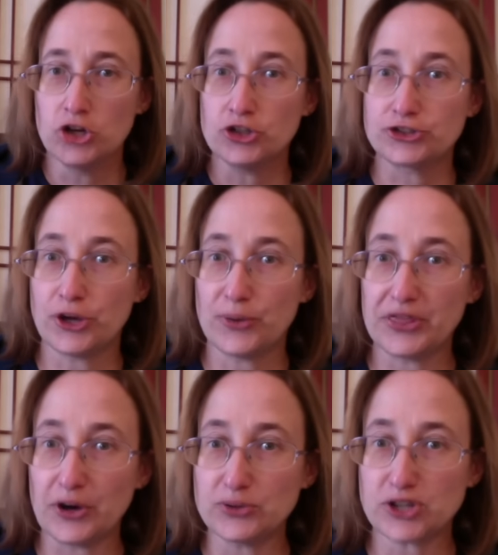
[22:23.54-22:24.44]
So
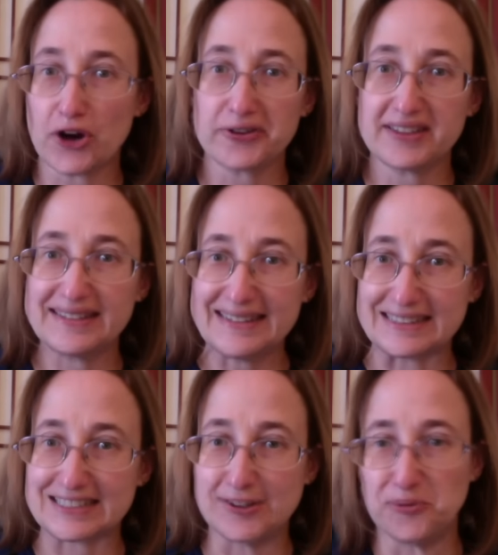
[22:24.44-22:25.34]
those are the
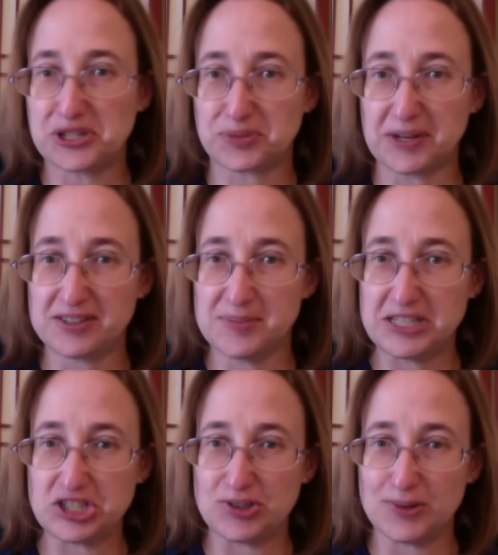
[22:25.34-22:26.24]
knits, which brings me
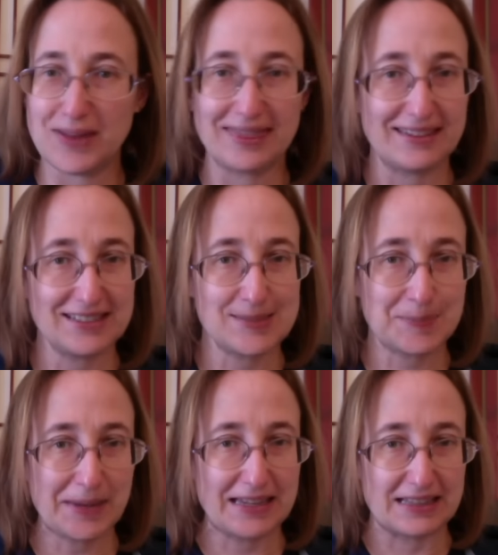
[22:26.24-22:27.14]
to the
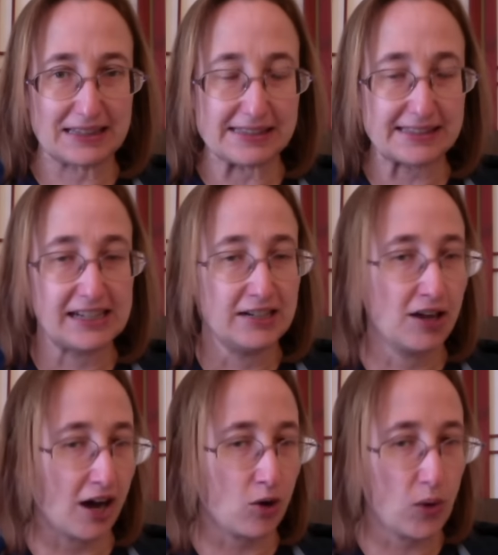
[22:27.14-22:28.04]
spins.
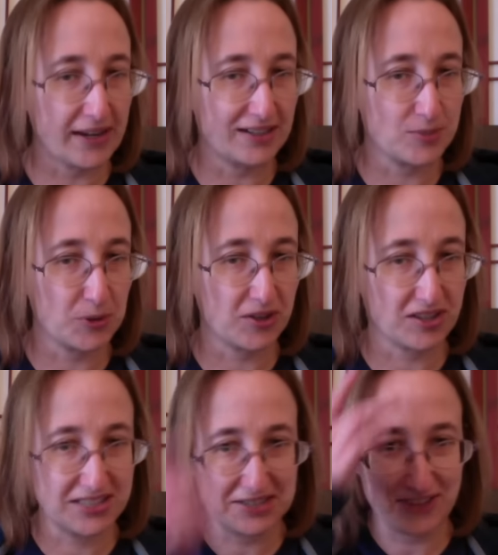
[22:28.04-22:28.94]
Not quite as
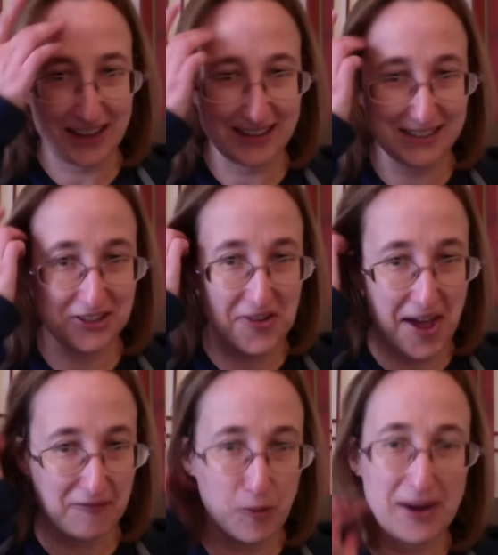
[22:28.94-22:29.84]
productive, and I don't
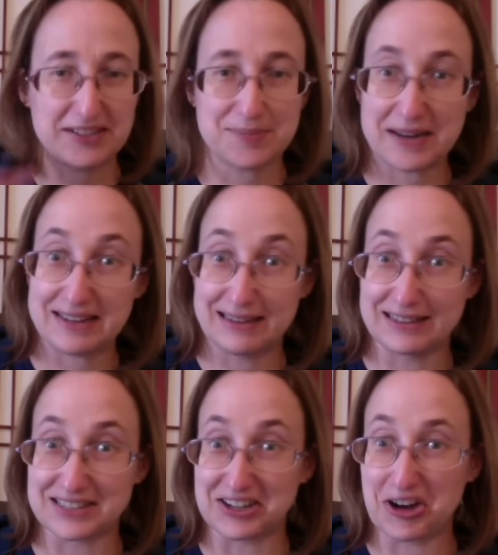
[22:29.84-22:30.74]
have quite as many
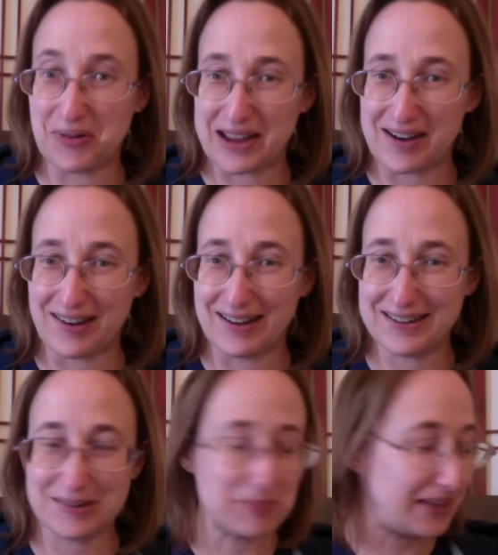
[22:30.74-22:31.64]
things going
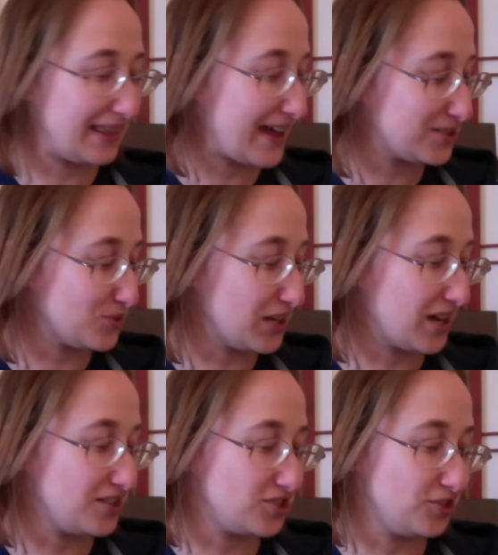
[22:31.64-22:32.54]
on, but last week
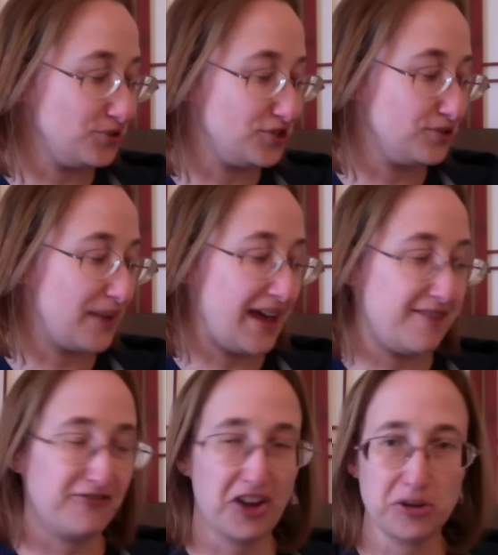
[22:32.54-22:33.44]
I showed you a
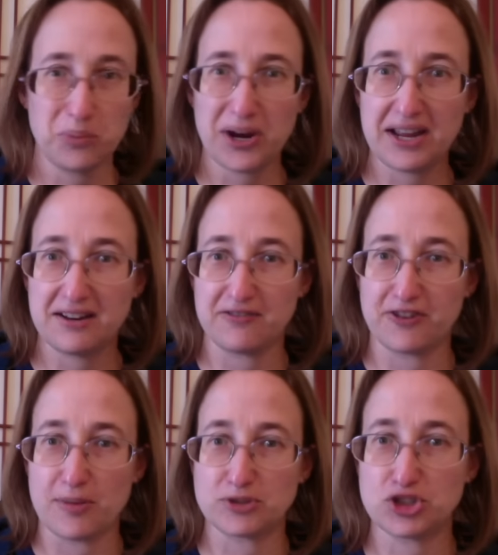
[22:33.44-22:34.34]
fun braid
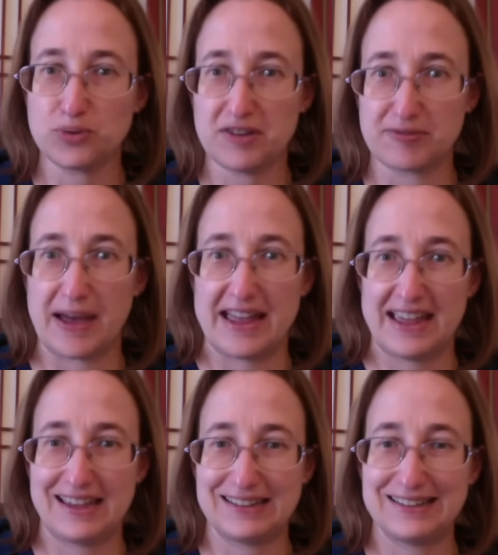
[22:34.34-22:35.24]
from Two If By
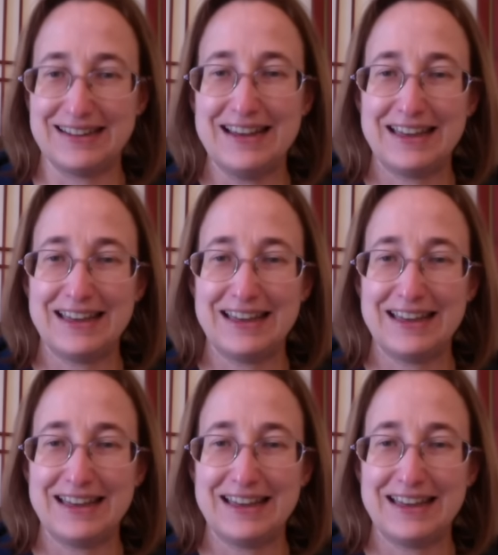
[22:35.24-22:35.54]
Hand.